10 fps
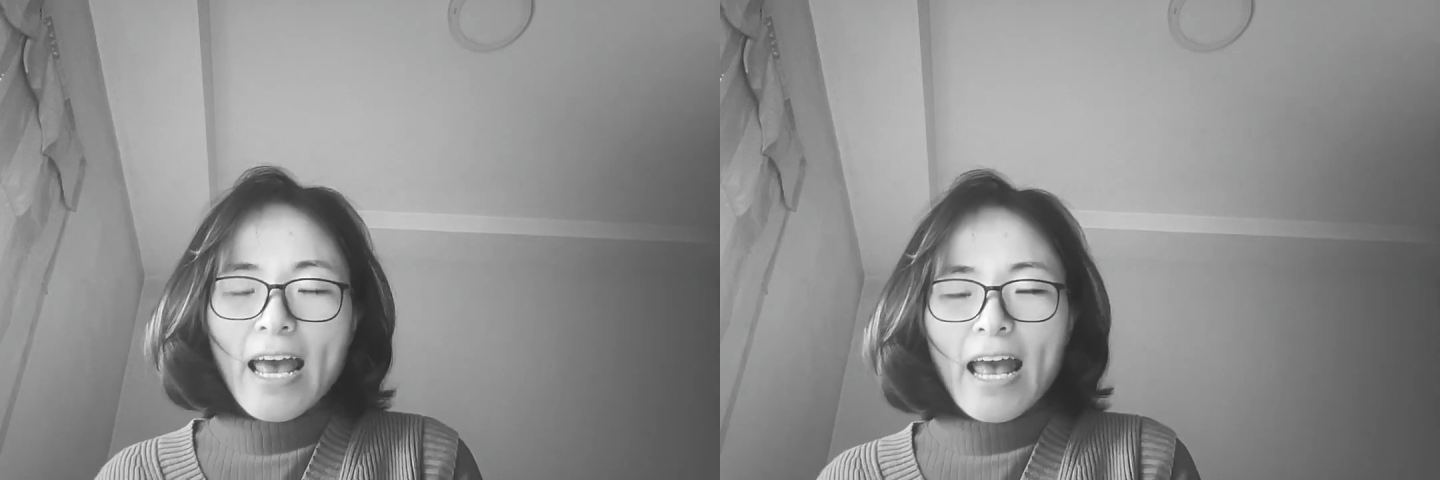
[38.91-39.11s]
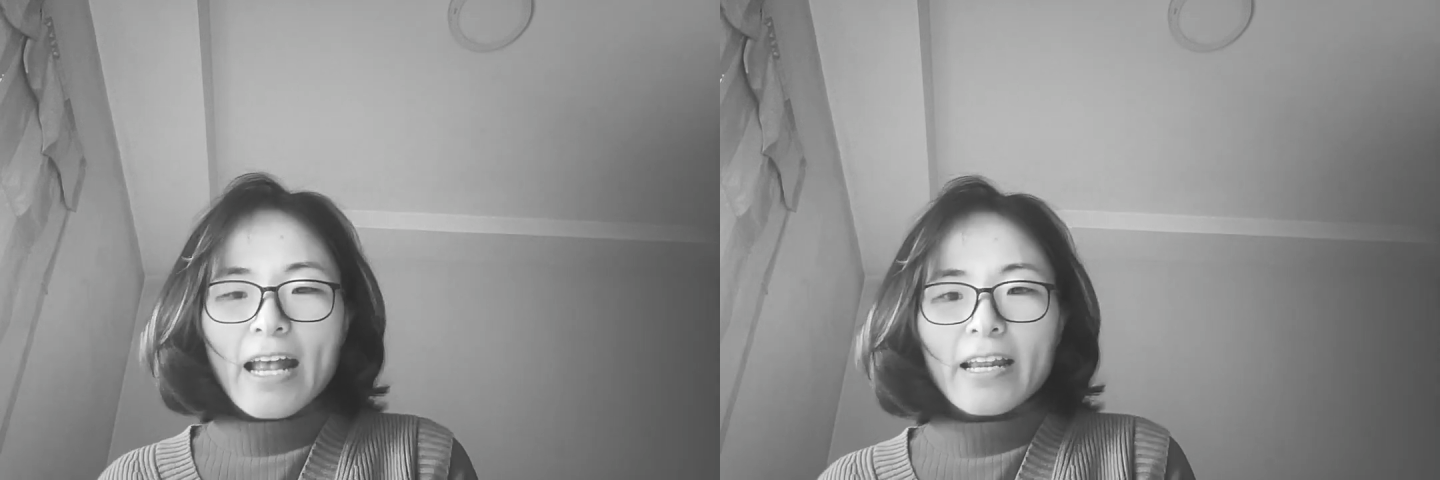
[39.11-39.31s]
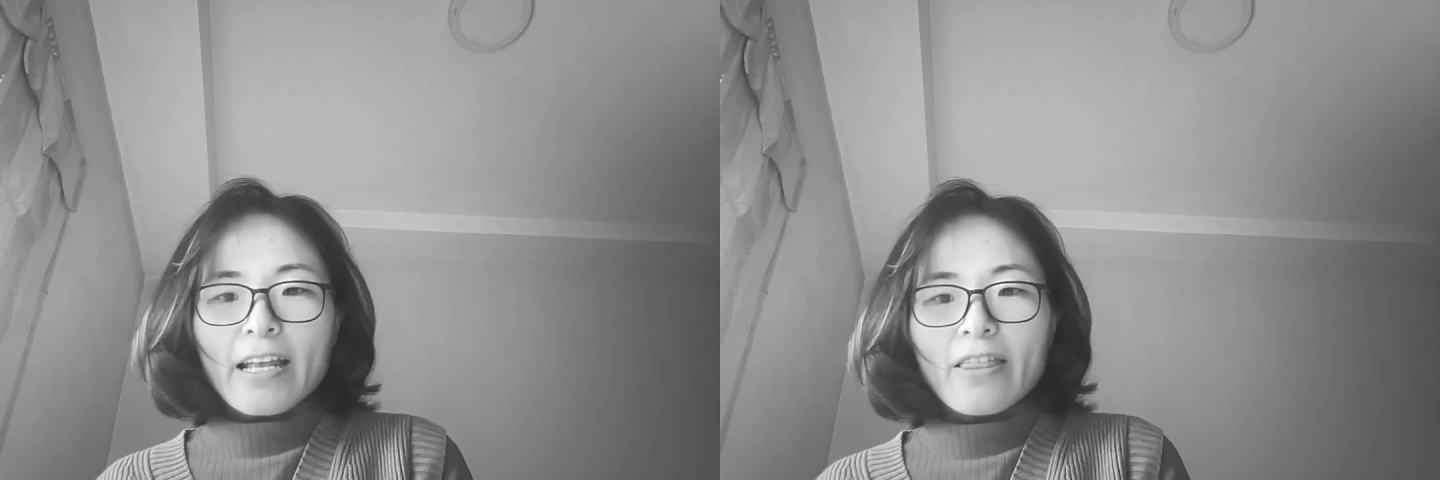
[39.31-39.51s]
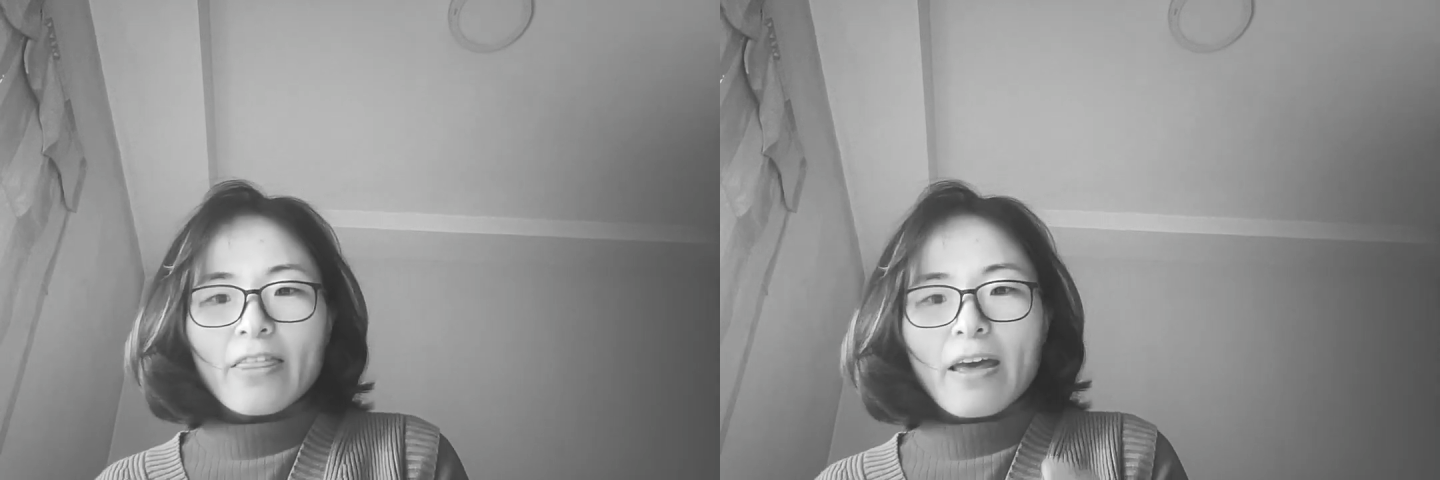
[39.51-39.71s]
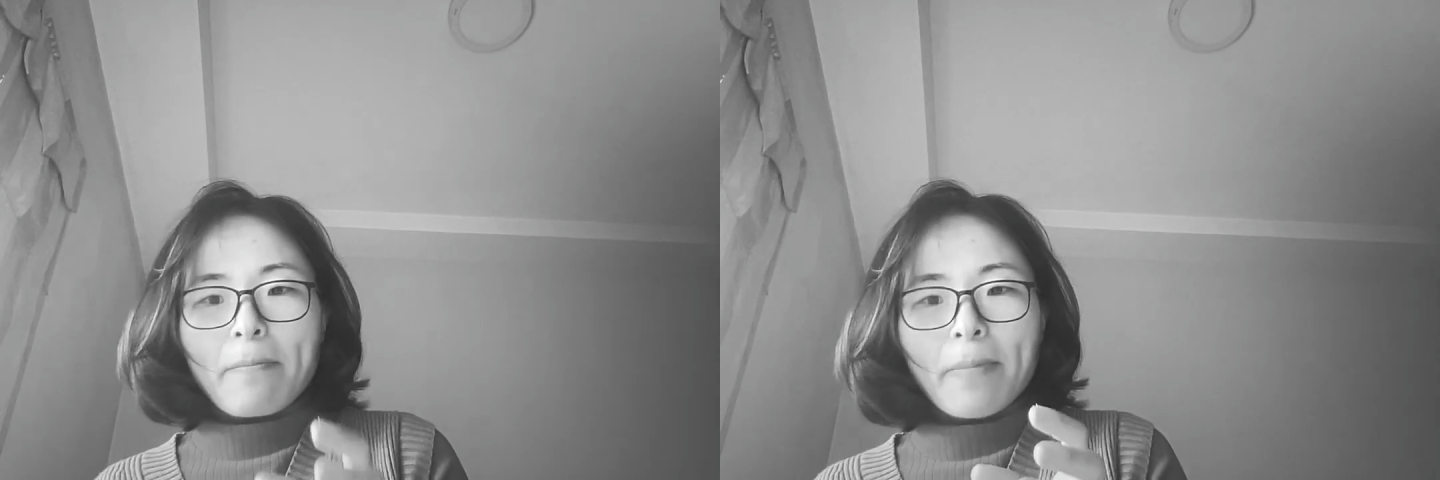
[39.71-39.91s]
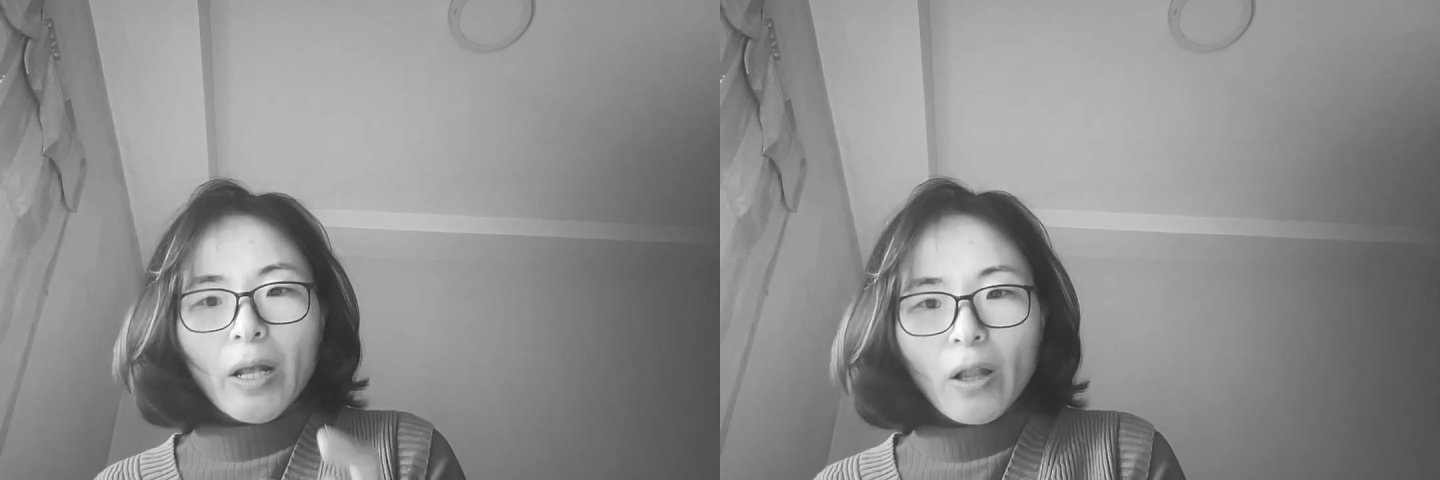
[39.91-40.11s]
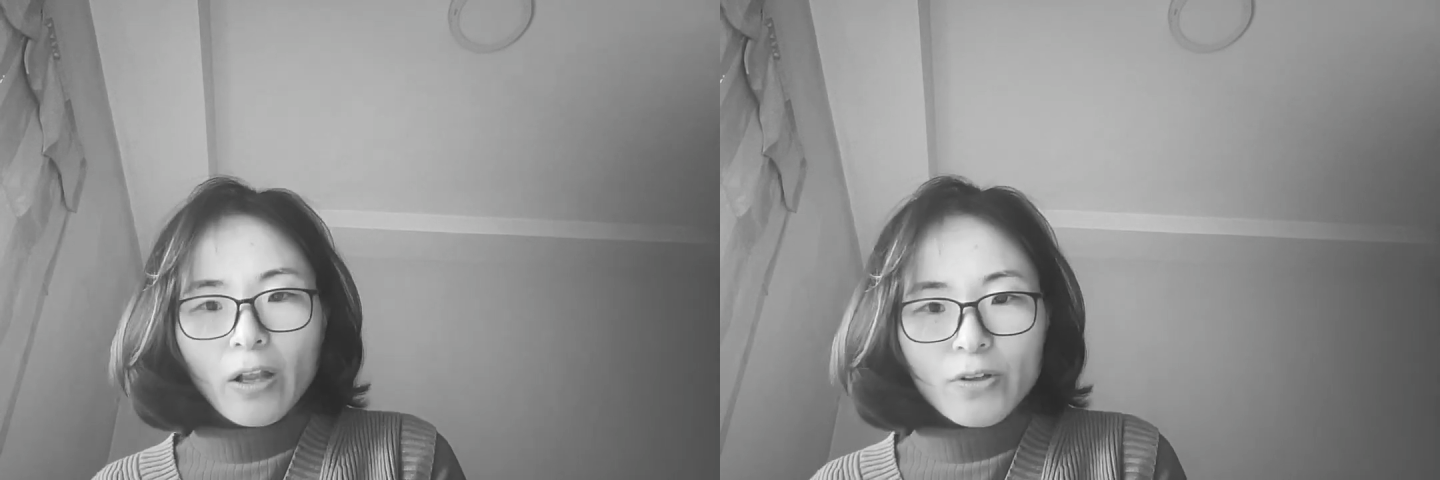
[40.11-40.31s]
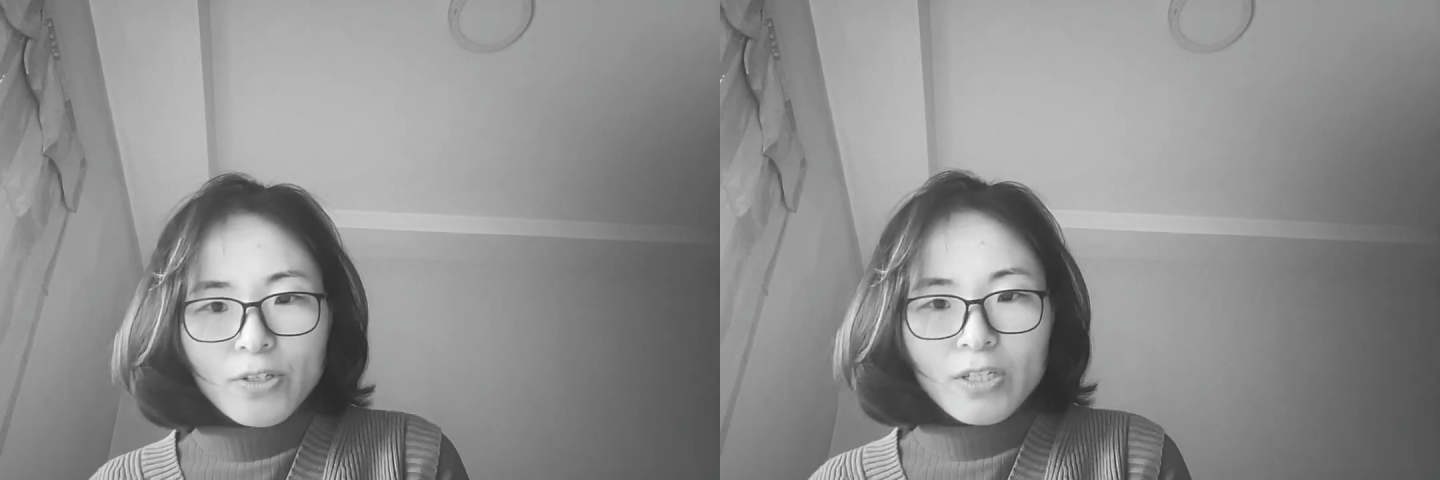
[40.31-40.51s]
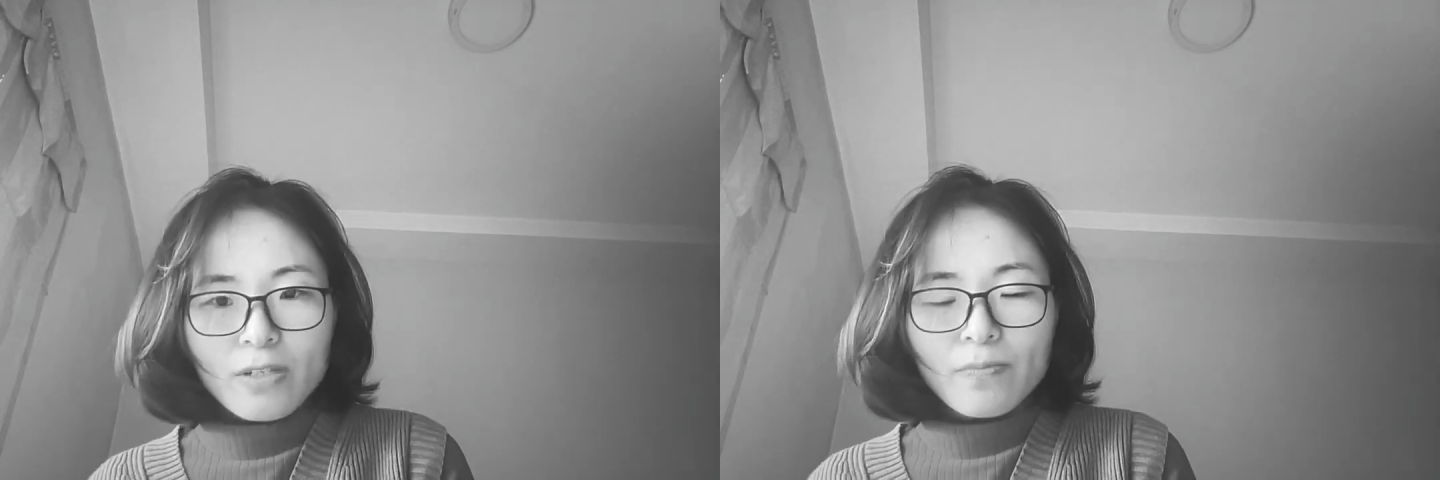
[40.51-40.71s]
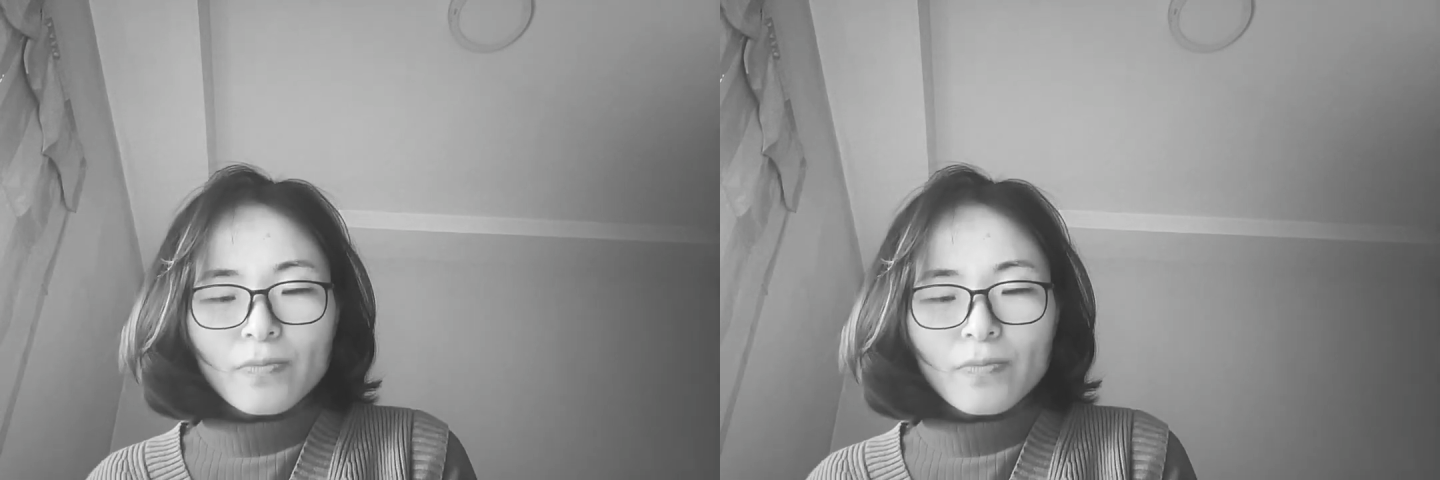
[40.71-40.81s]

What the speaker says: and in their meals.